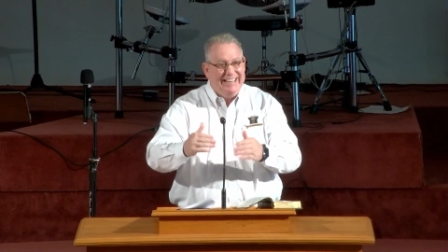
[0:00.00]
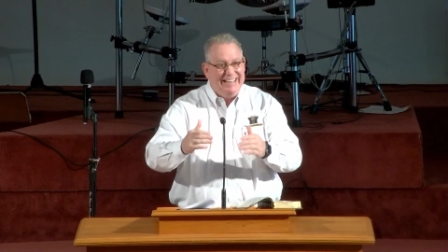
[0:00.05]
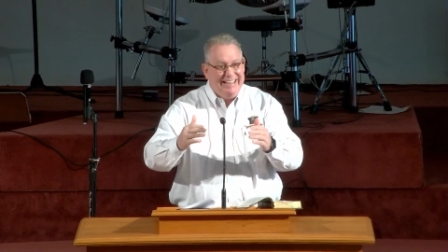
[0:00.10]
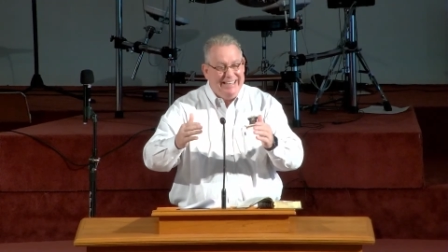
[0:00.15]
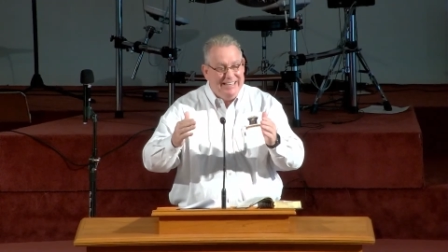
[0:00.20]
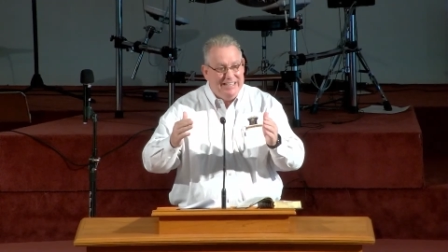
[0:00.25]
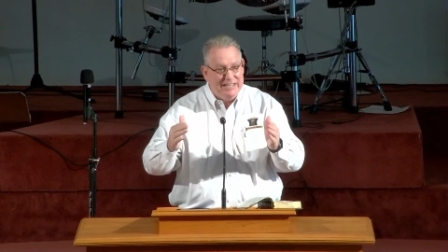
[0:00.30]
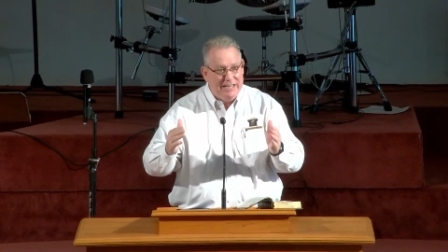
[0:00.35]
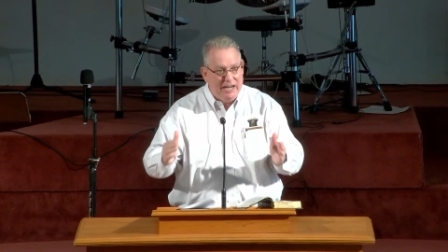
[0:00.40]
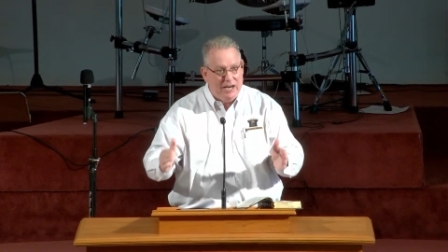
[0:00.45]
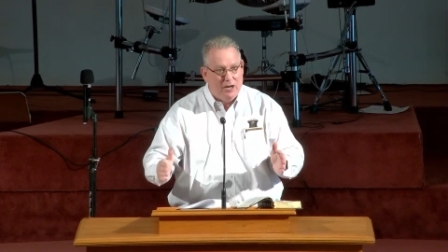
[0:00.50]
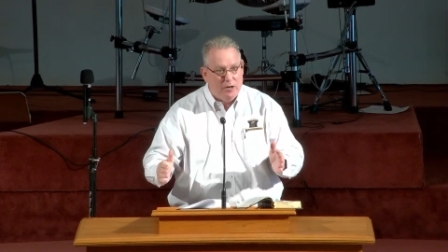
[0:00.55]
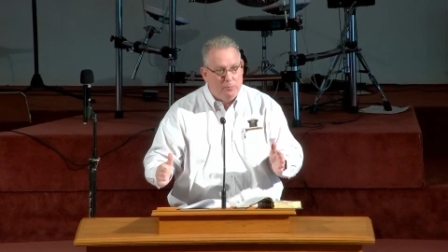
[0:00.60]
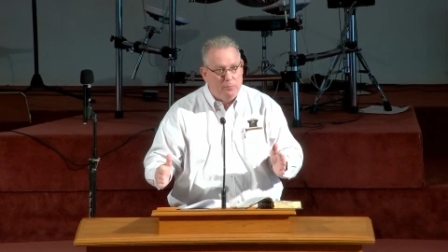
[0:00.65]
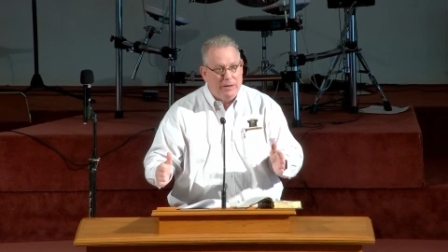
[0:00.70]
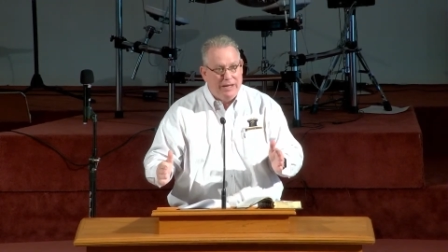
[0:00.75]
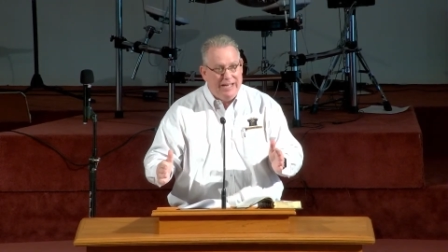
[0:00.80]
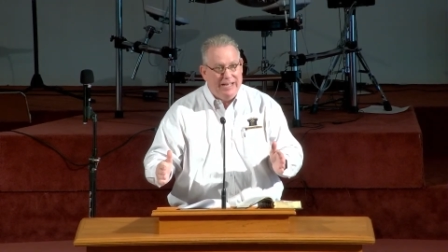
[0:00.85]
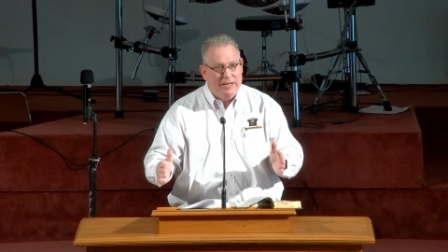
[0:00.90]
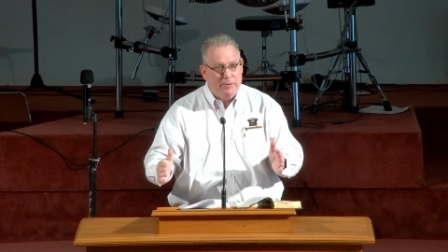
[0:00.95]
in our
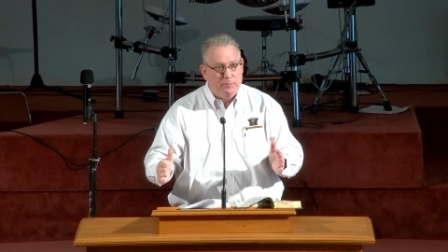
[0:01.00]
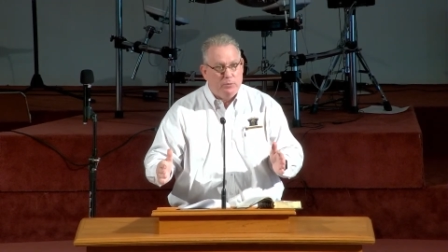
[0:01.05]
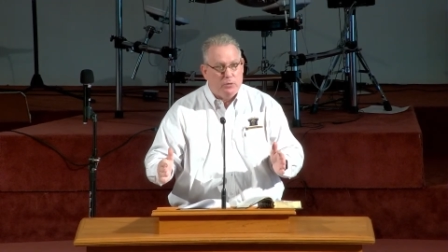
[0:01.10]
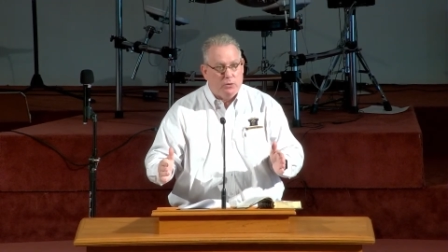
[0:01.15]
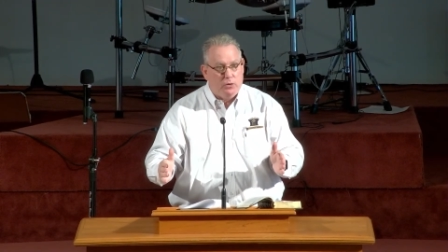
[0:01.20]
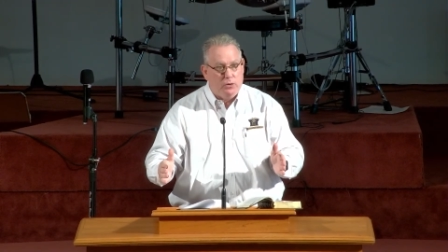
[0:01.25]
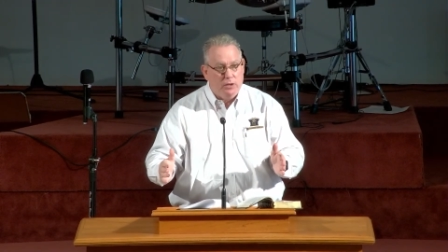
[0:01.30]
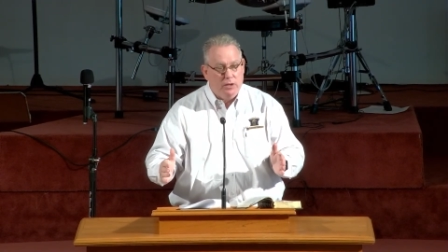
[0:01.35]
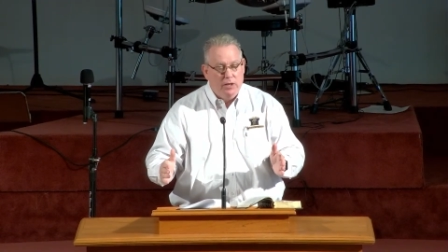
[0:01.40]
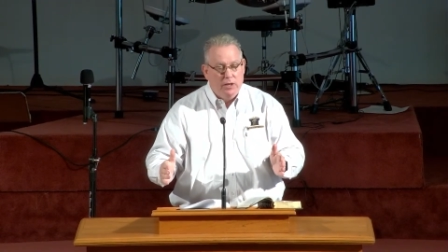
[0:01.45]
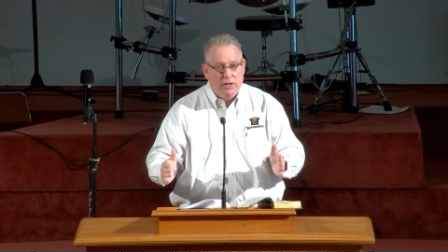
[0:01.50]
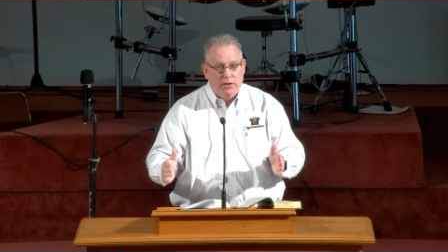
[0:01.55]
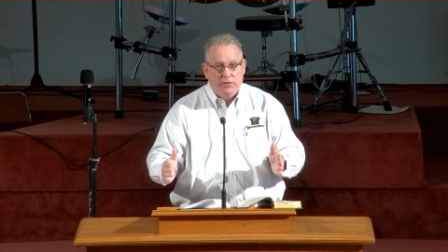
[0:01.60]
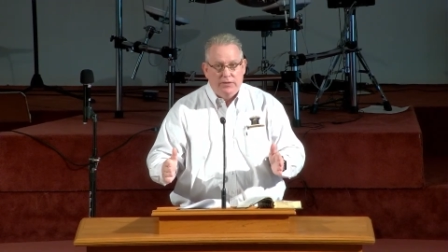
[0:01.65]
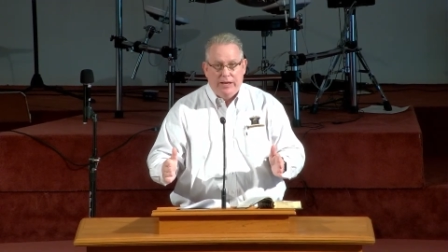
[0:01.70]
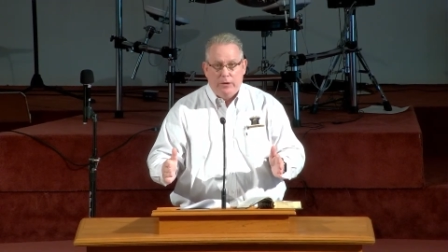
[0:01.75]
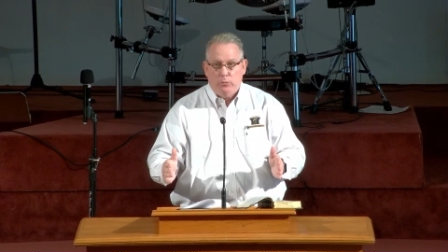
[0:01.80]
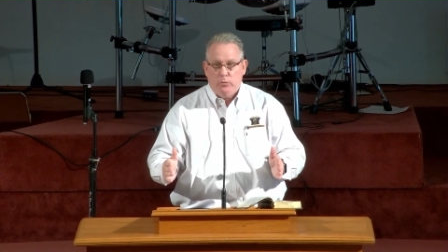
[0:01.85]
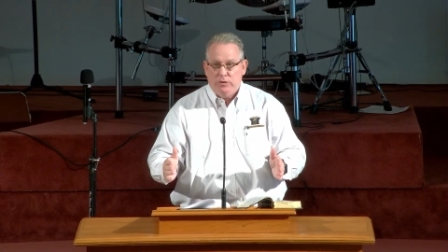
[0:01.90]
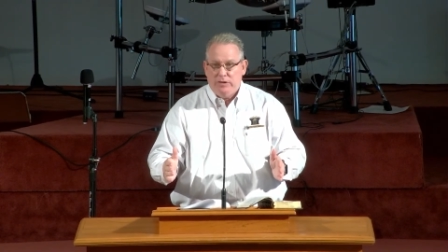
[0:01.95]
Bible
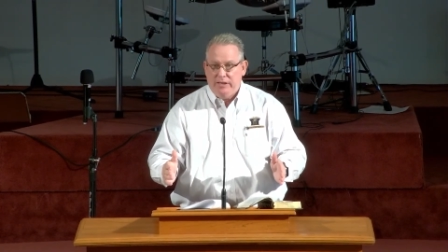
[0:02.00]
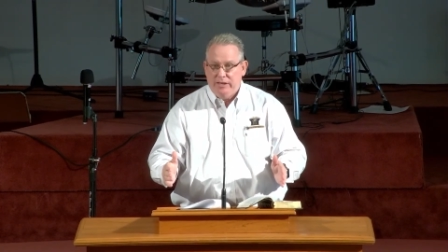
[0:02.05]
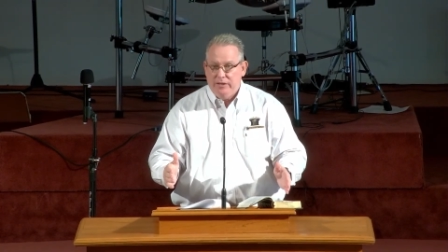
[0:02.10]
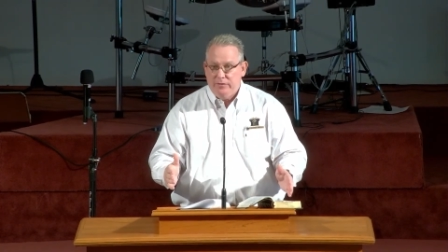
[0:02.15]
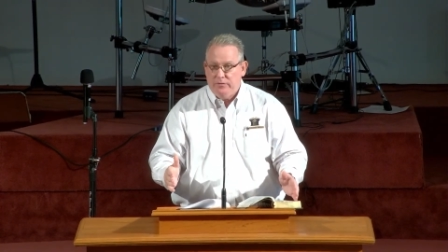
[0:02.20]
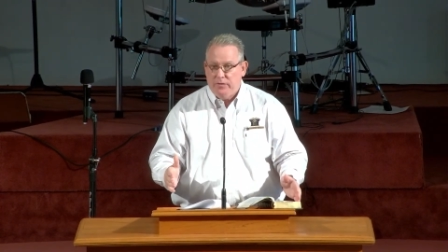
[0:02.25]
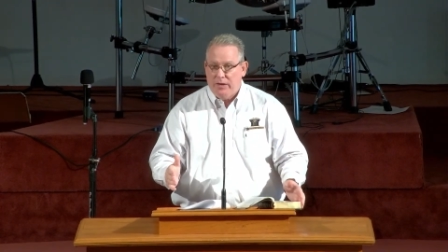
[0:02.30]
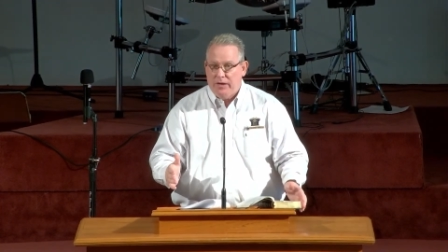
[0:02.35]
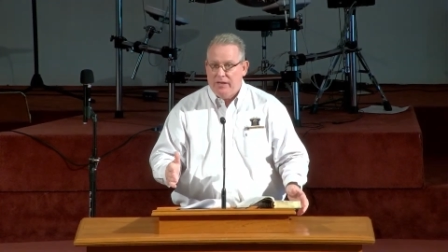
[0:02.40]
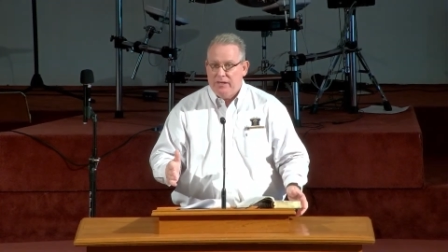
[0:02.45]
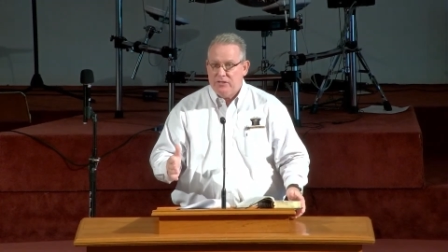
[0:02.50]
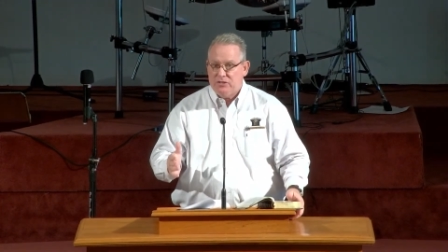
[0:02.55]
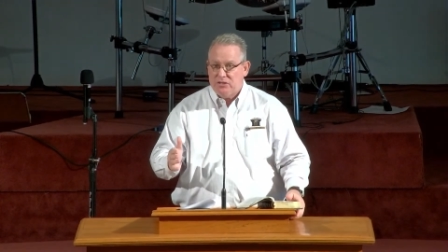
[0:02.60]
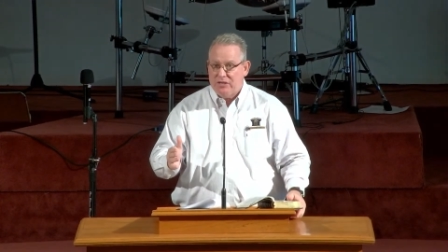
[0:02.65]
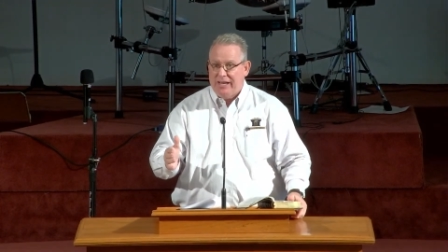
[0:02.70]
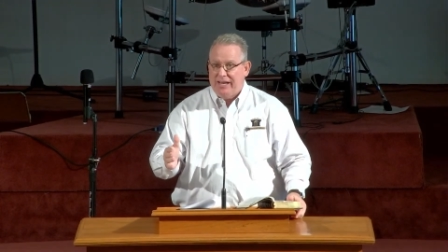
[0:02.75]
that would give us